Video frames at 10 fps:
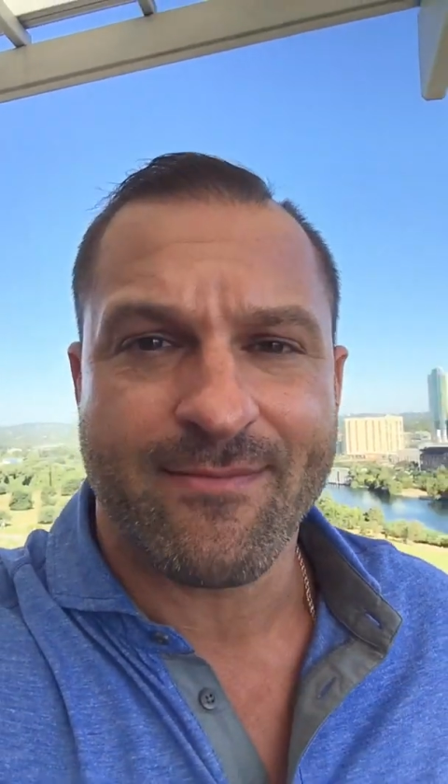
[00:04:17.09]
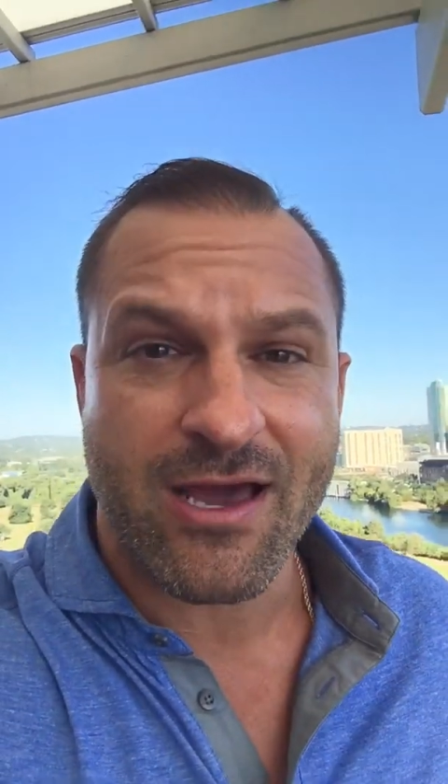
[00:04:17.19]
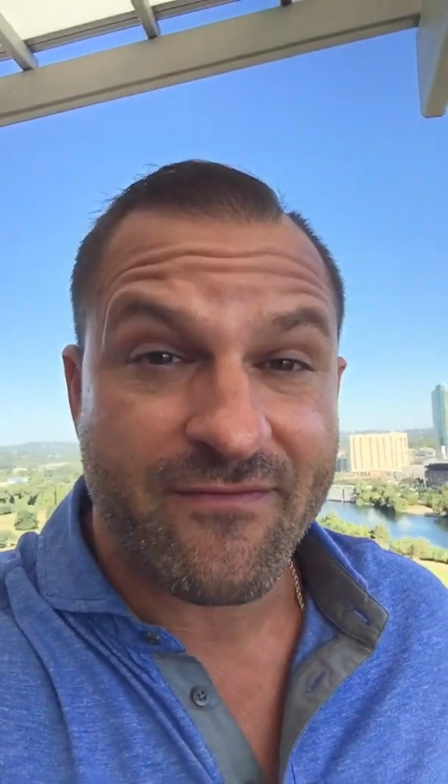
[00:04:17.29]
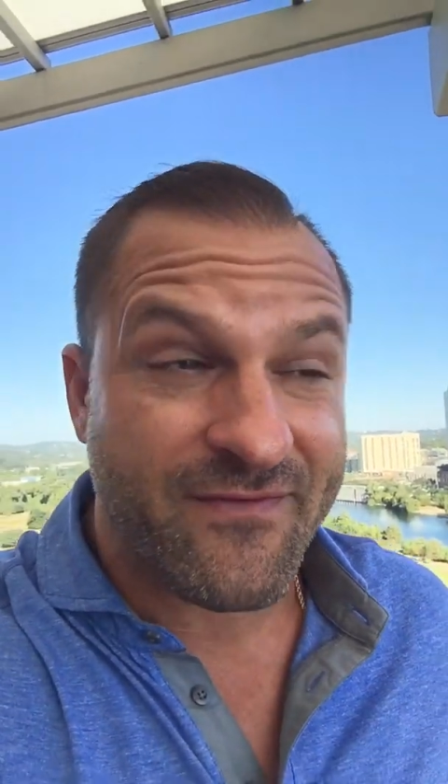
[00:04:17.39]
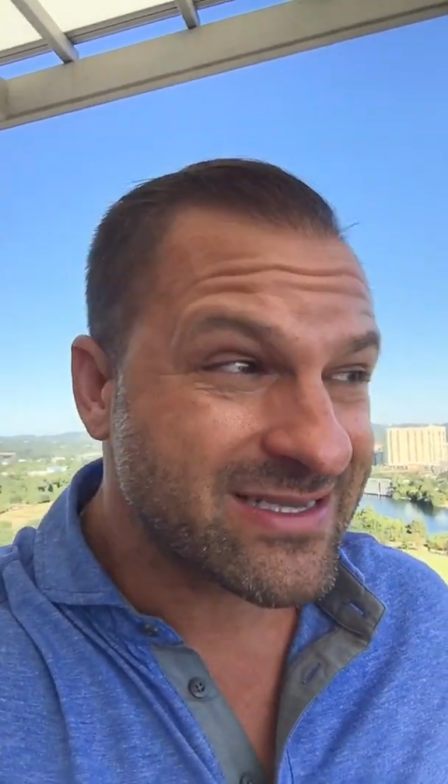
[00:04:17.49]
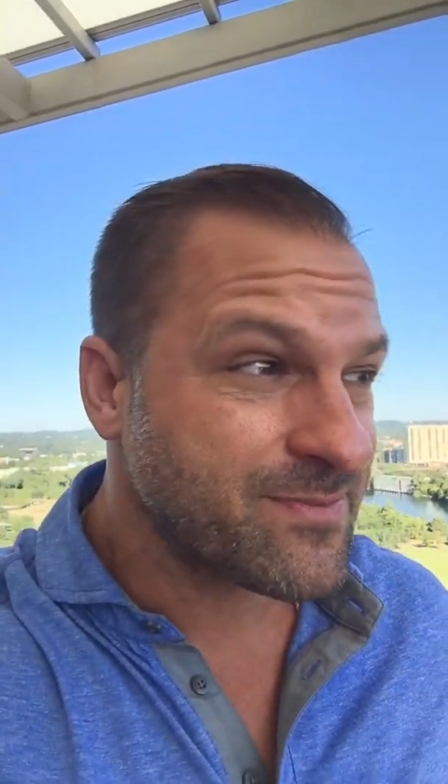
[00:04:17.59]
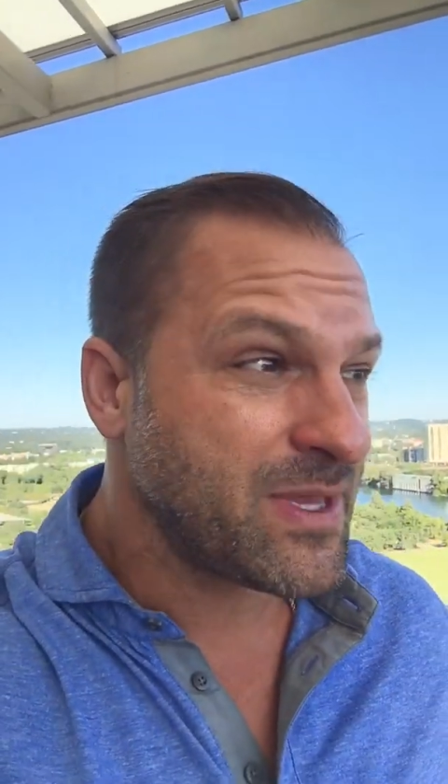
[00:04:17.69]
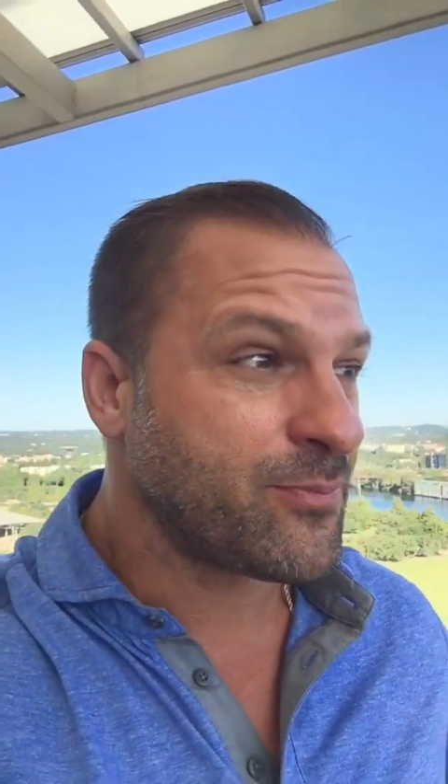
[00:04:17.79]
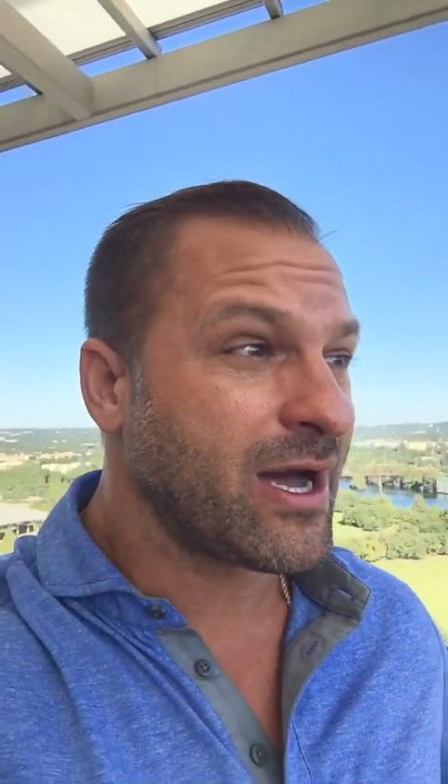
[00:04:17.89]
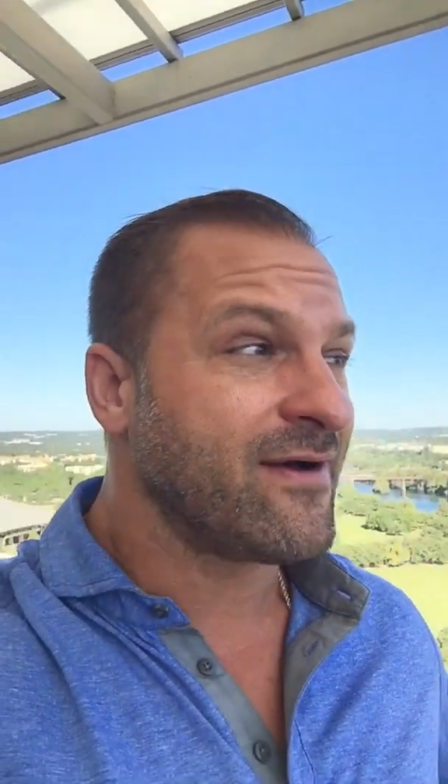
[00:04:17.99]
Matter of fact, some
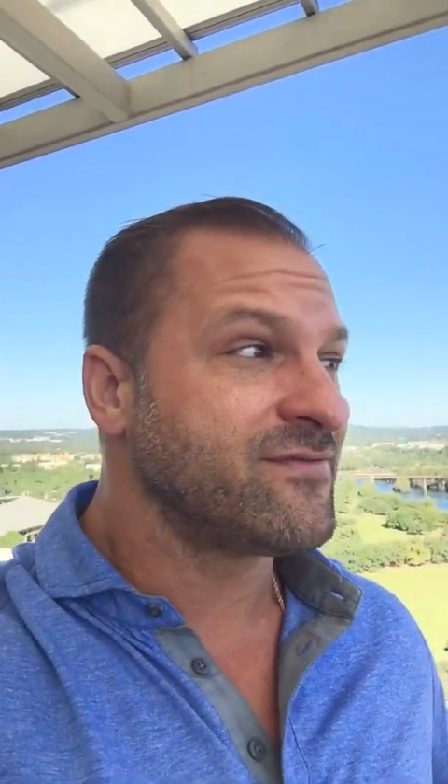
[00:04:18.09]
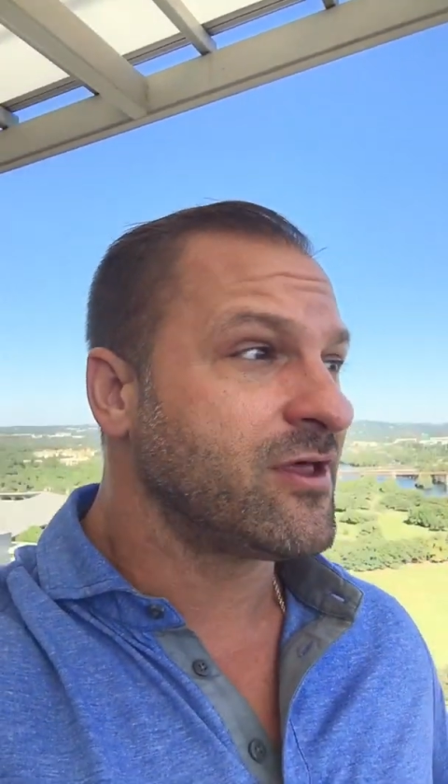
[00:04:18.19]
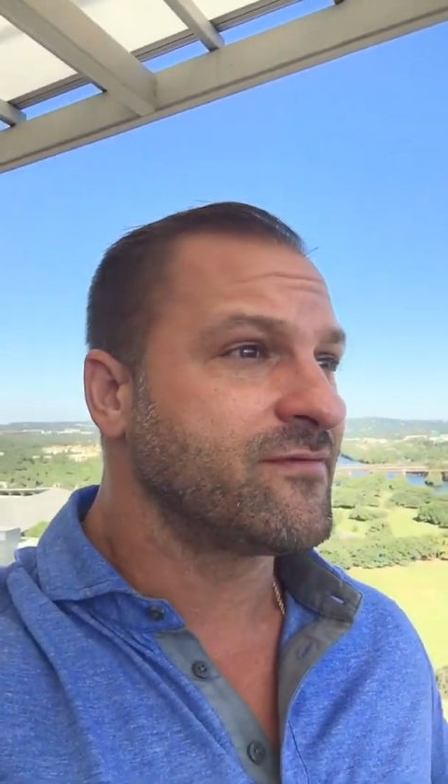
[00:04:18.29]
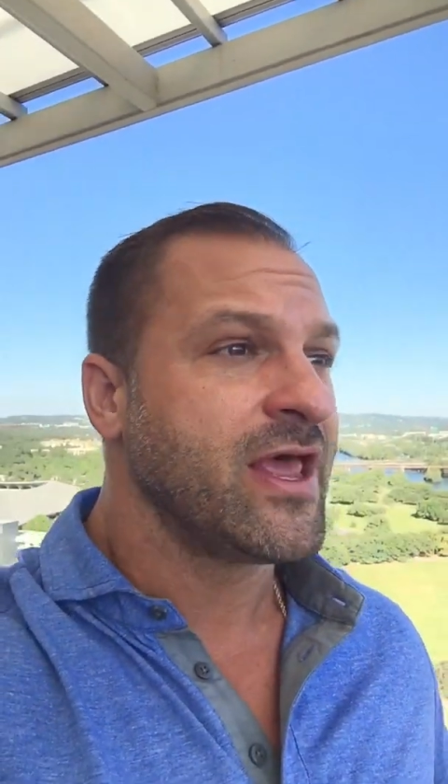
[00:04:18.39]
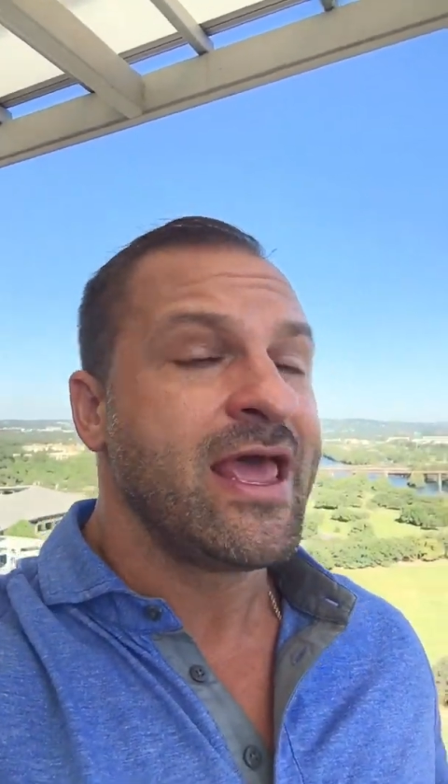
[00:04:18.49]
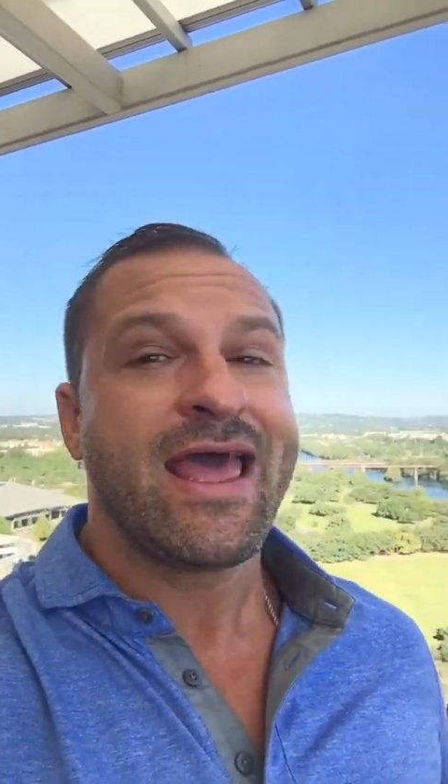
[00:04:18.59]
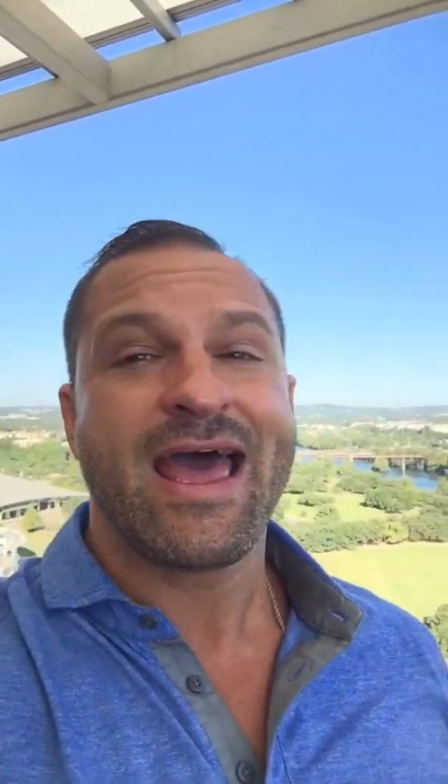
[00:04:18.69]
people I've loved